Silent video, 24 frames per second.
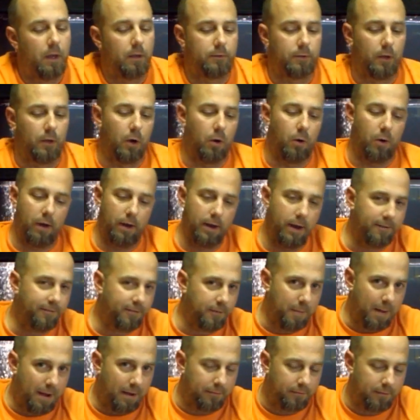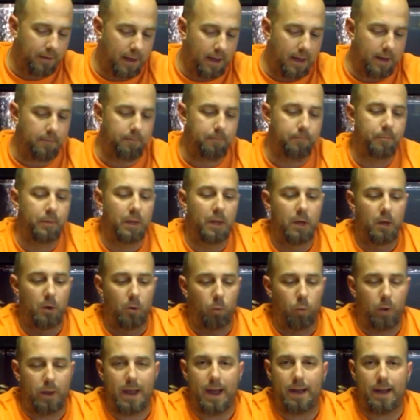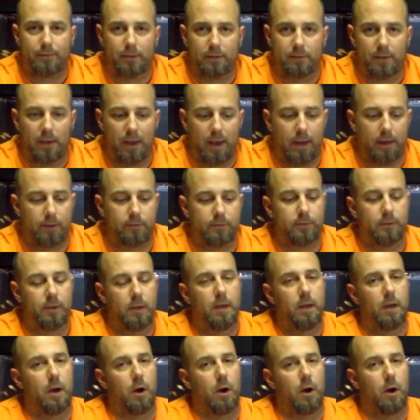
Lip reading: So enough about that. We got the tanks.